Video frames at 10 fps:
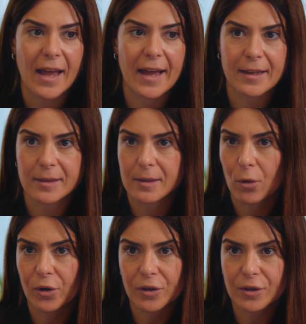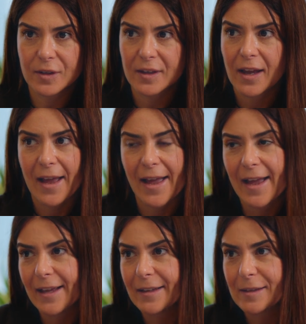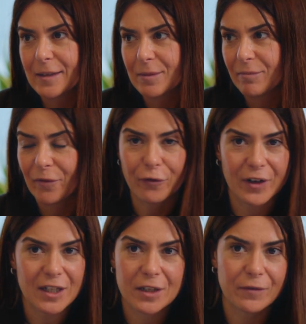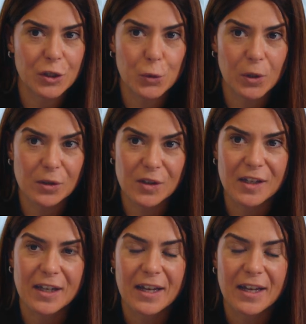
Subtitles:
as lawyers, as free individuals.